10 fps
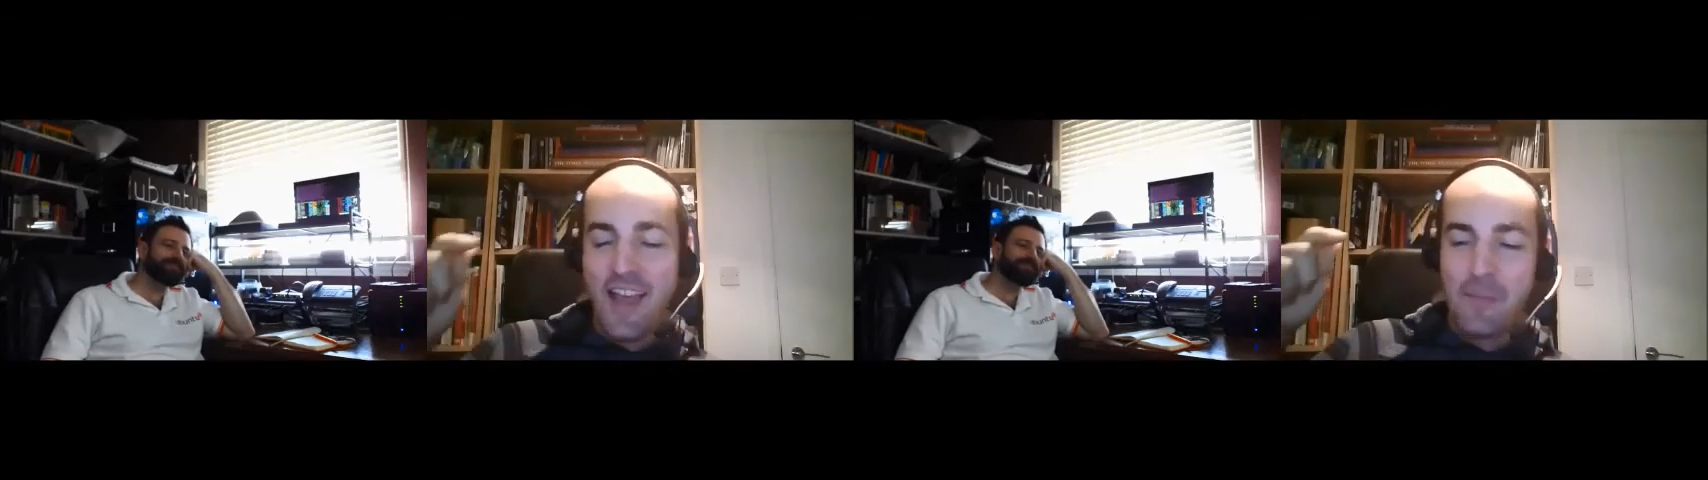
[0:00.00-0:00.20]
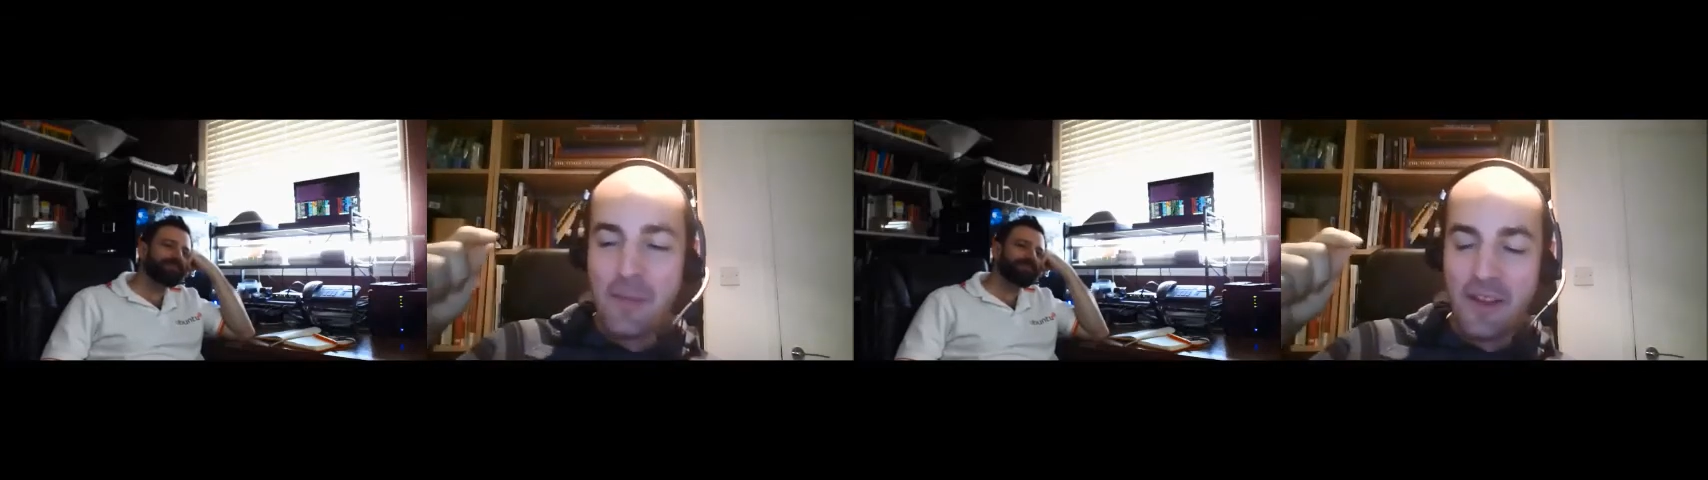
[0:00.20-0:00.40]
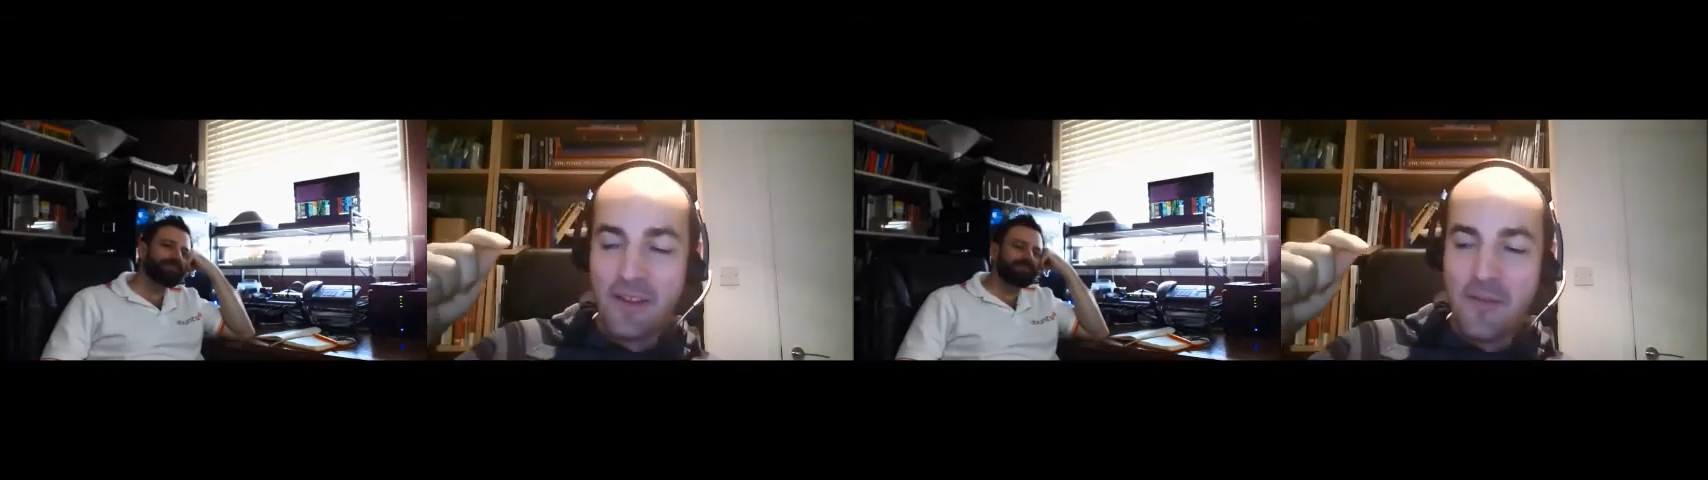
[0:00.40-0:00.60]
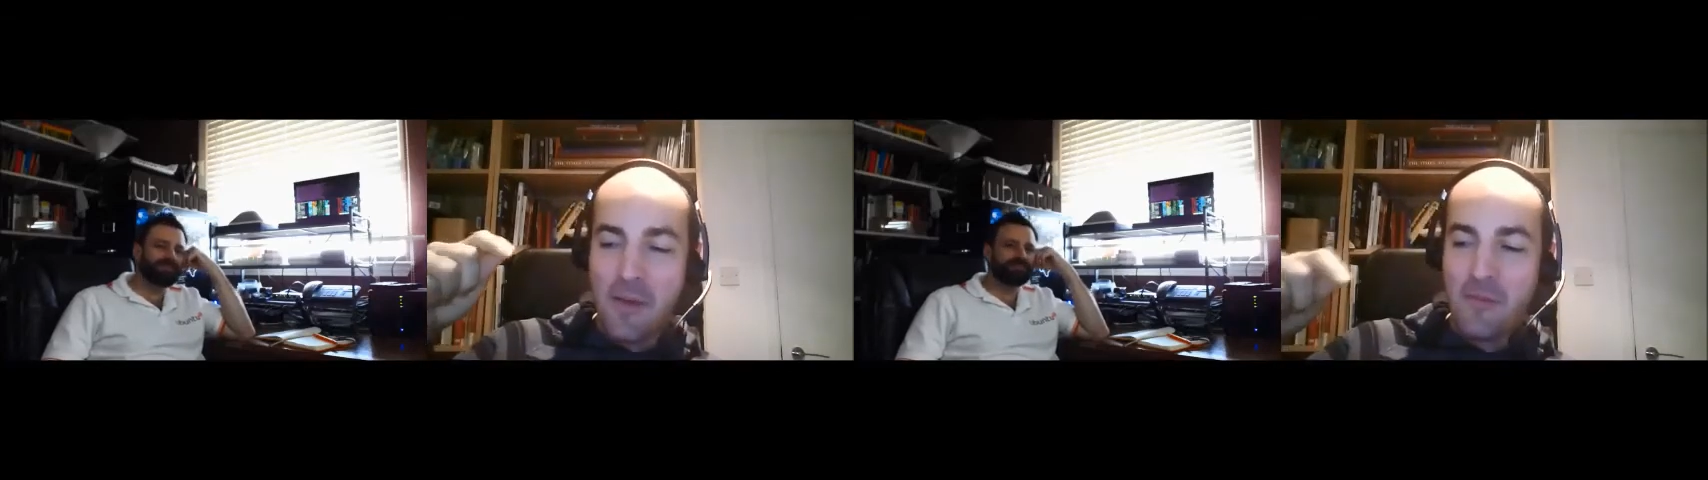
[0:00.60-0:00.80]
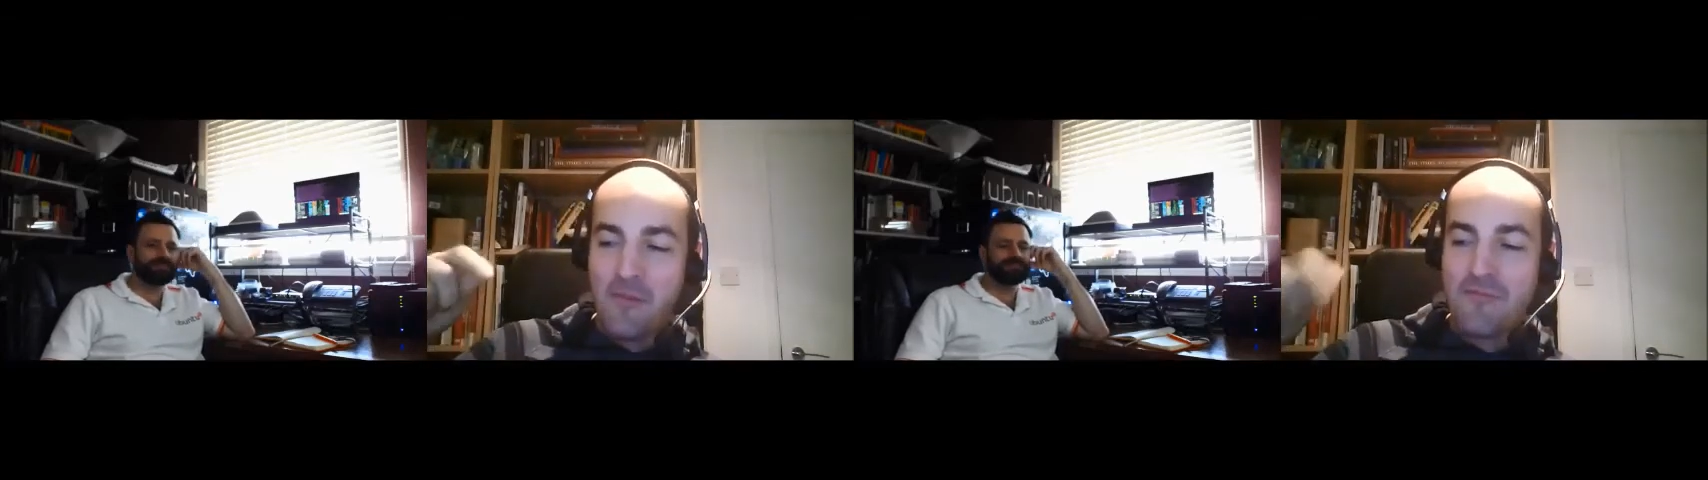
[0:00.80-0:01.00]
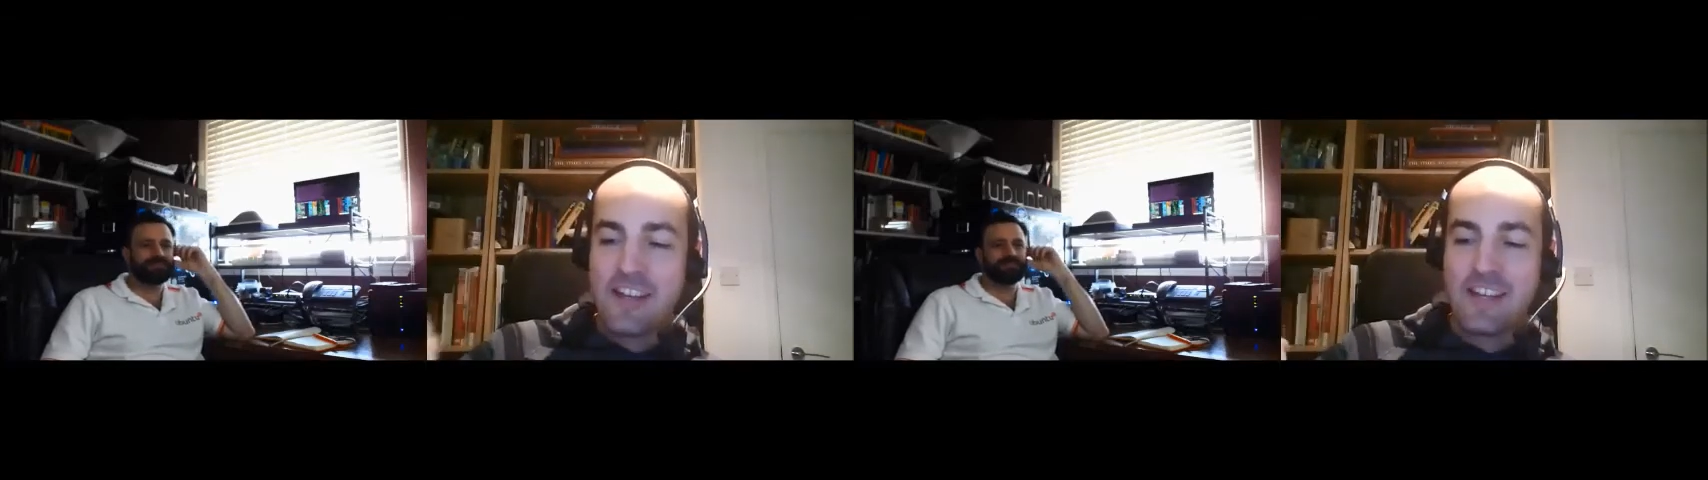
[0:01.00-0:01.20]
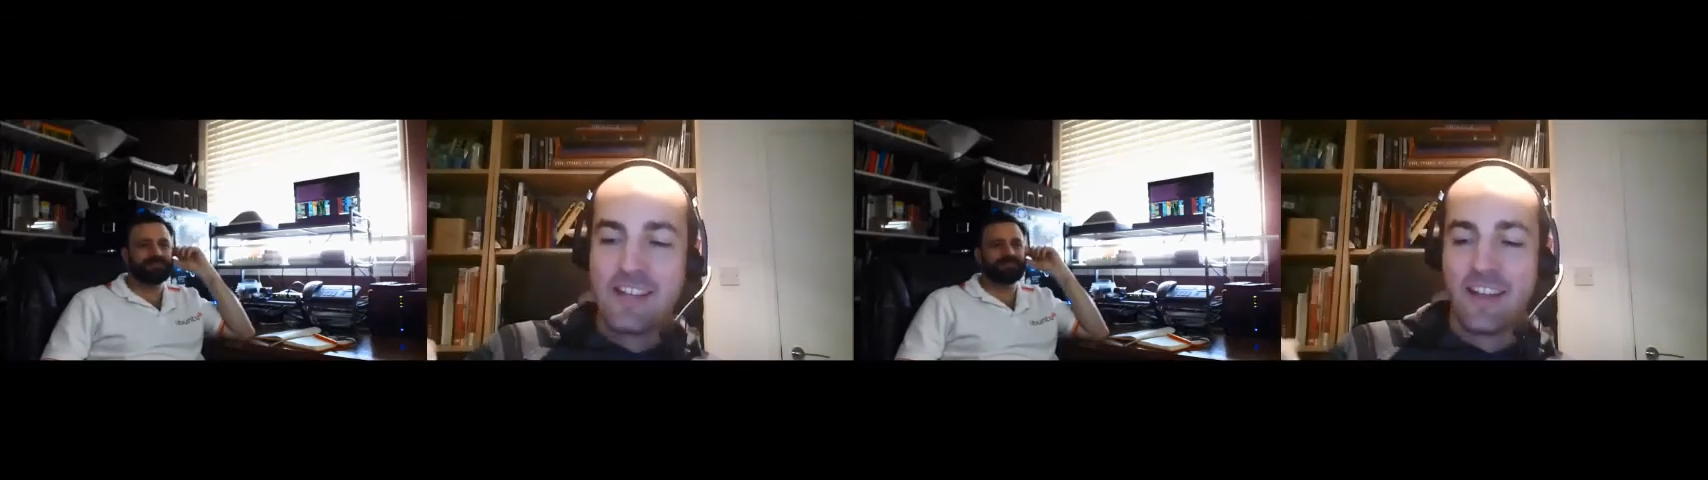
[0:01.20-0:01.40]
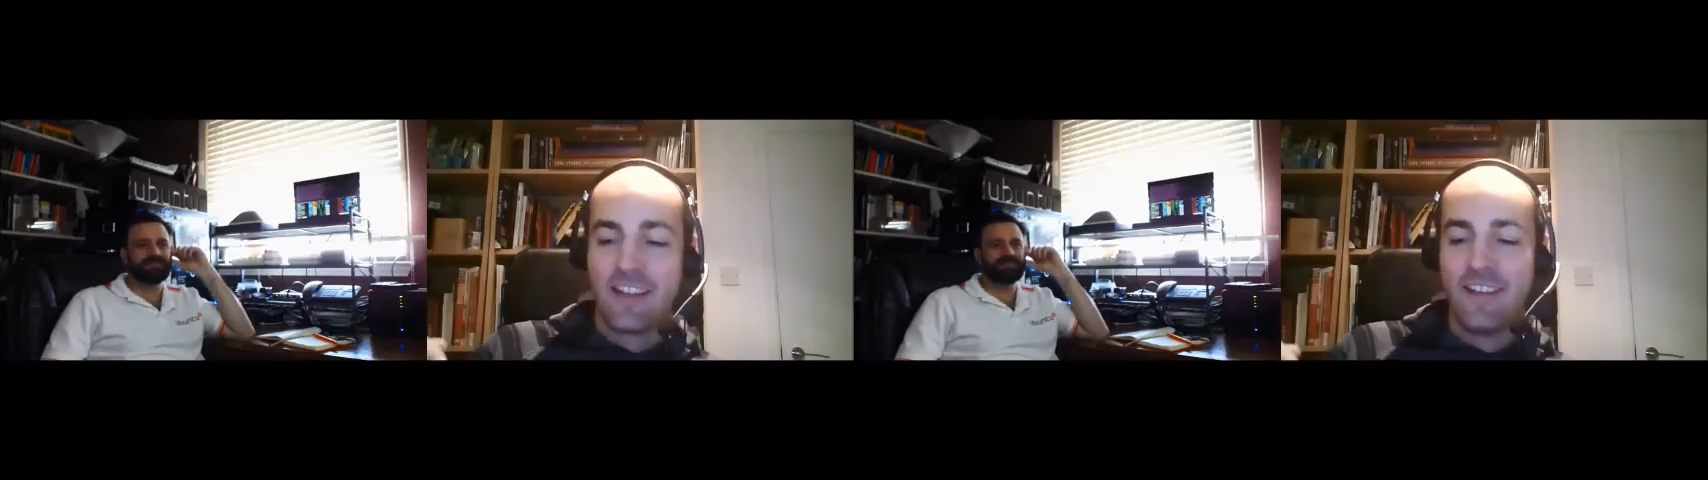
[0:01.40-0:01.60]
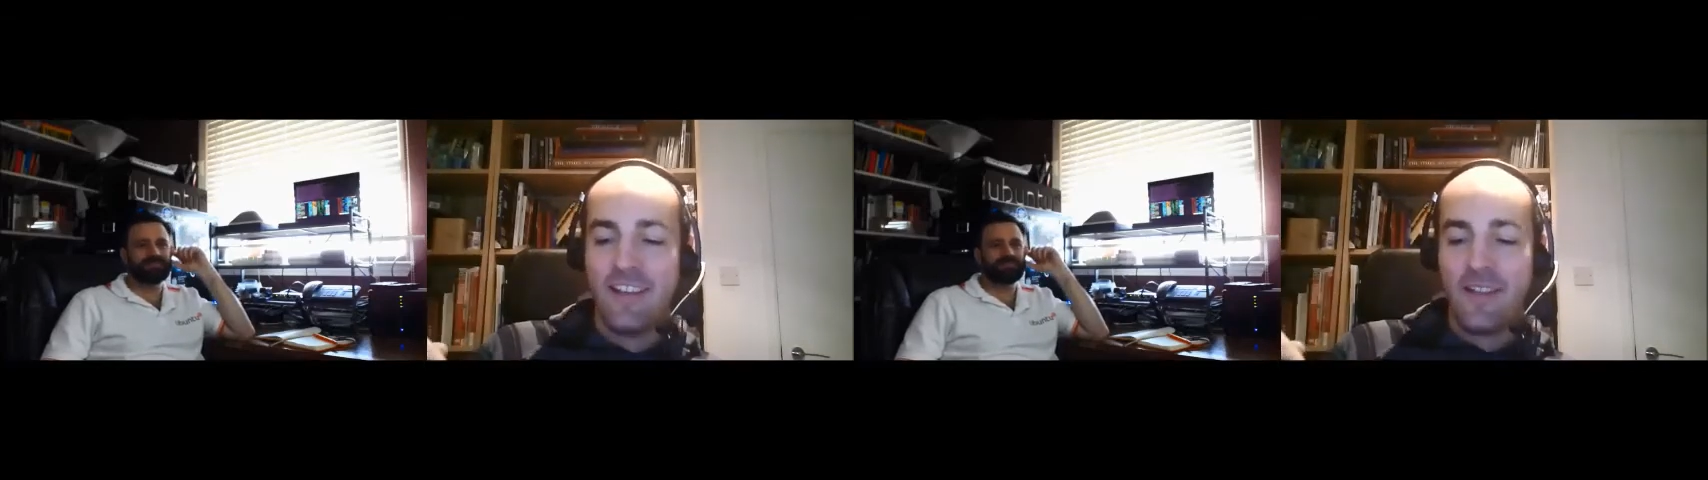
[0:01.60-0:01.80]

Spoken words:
But I remember reading